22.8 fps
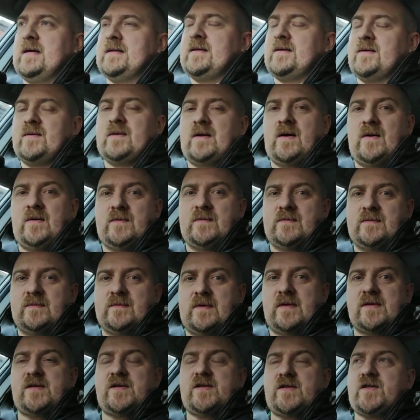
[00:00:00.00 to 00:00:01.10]
don't know.
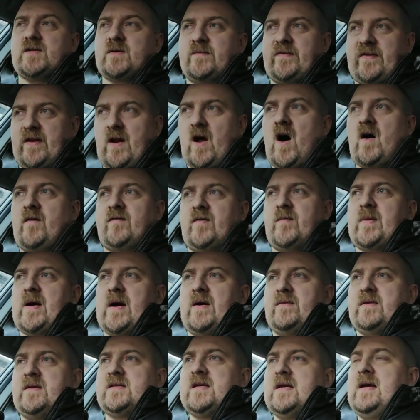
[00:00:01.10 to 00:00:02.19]
There's just something off
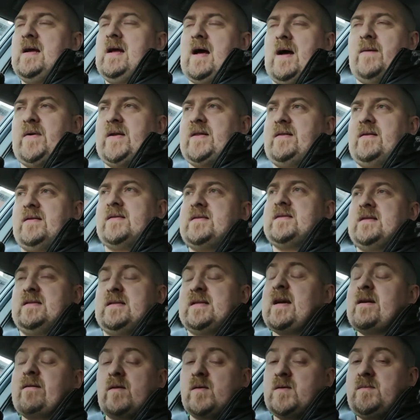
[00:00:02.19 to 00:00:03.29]
about this. I mean, the
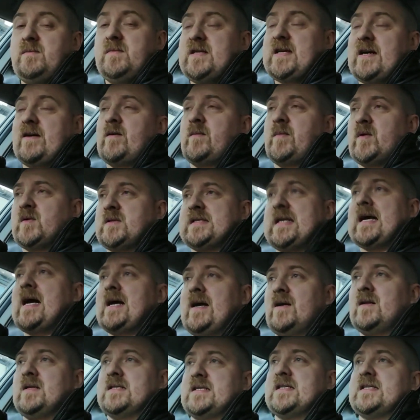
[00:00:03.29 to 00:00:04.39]
terrible
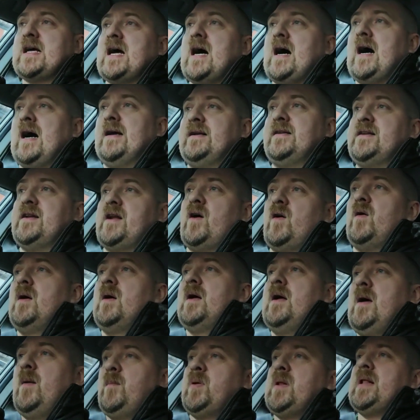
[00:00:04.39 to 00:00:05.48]
title aside,
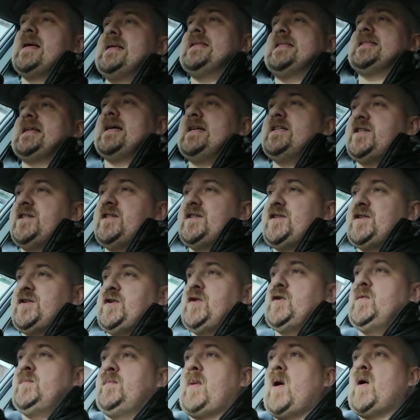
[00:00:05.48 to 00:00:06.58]
PlayStation
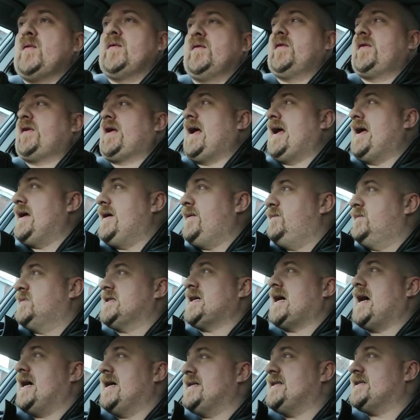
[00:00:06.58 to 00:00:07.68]
2 Bond game
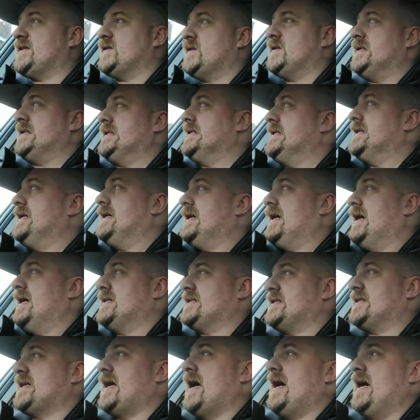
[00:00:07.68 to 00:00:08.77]
title
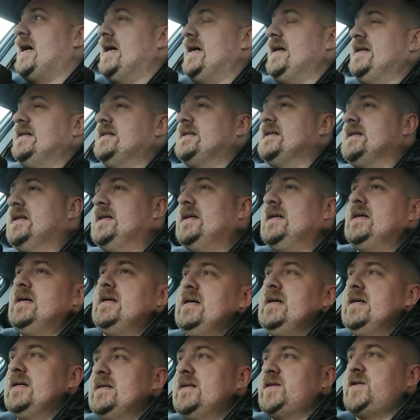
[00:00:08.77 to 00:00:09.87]
aside,
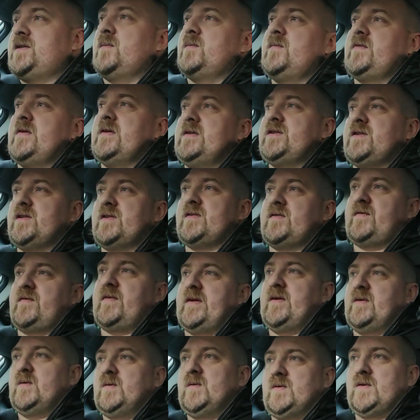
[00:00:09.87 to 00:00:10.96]
something just
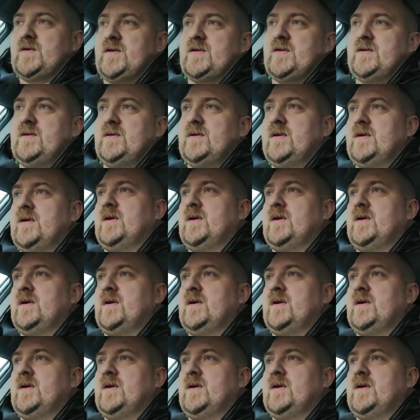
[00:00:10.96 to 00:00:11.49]
feels